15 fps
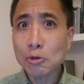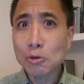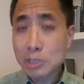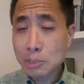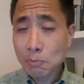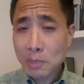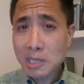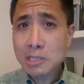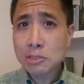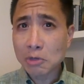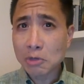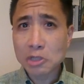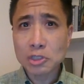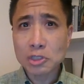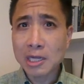who speaks
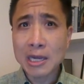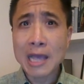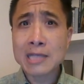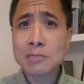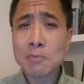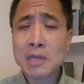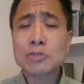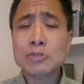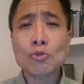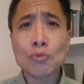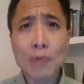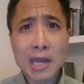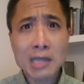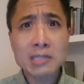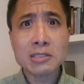Russian and has made
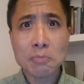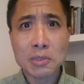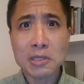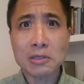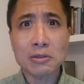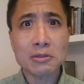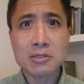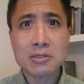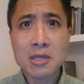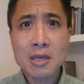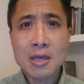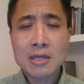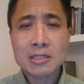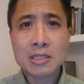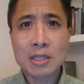direct appeals
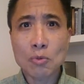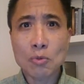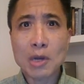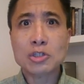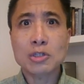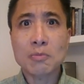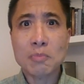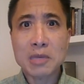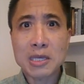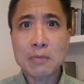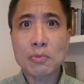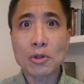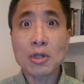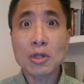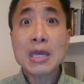to the Russian
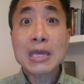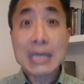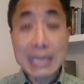people